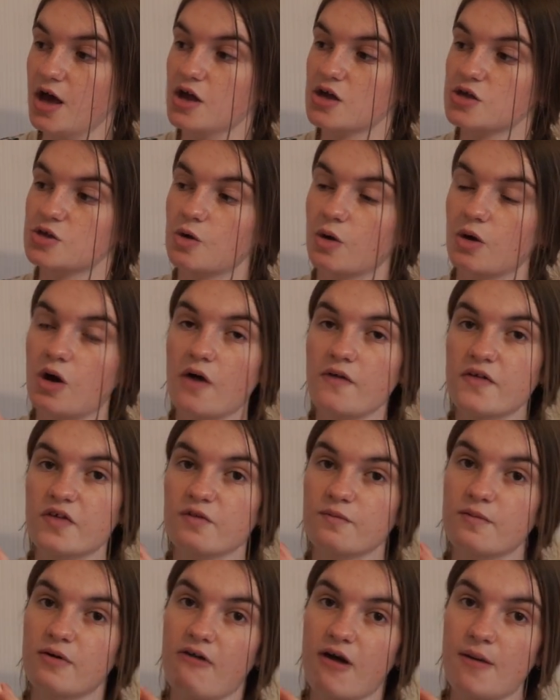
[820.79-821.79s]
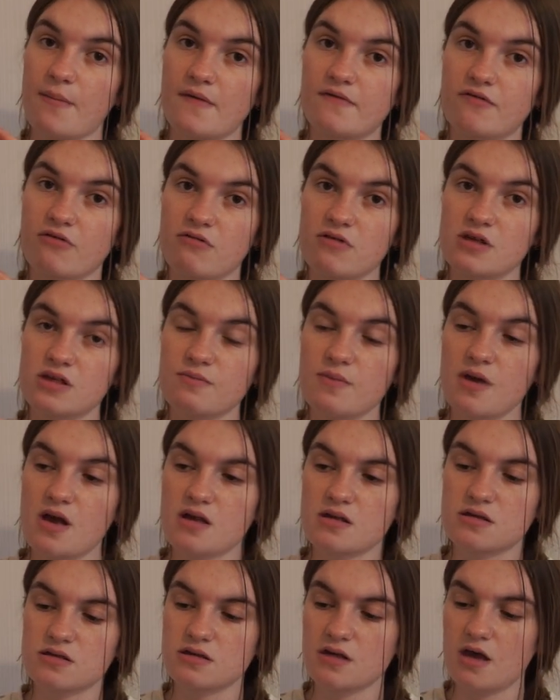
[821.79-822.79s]
So I got this from my grandma for
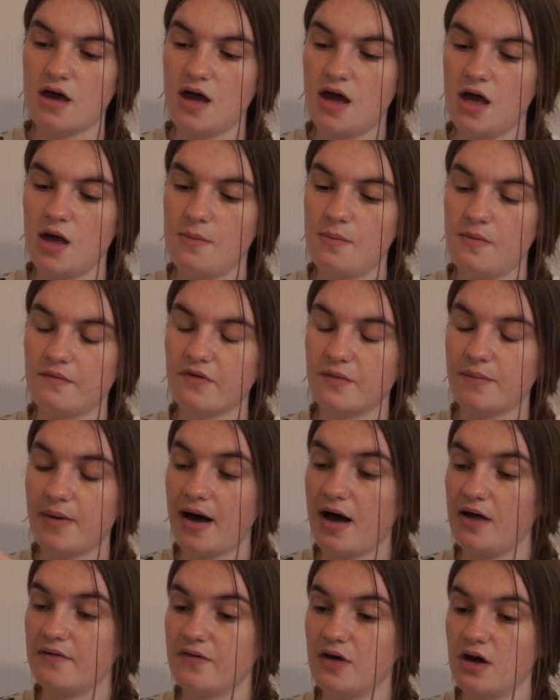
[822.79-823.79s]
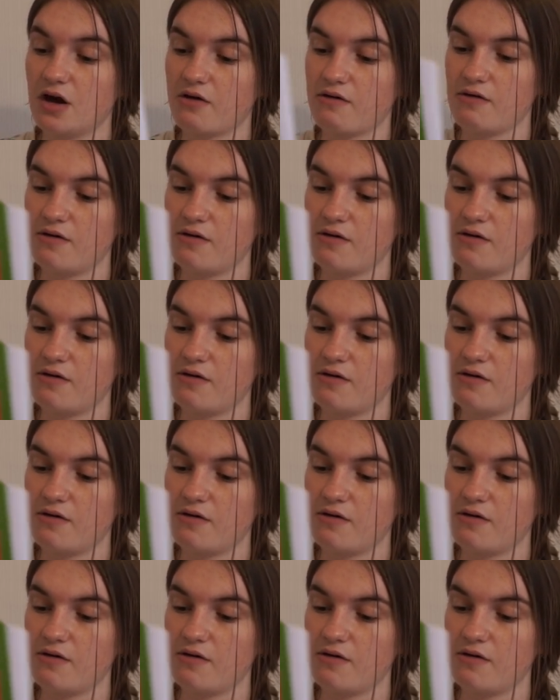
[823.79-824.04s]
Christmas, for part of her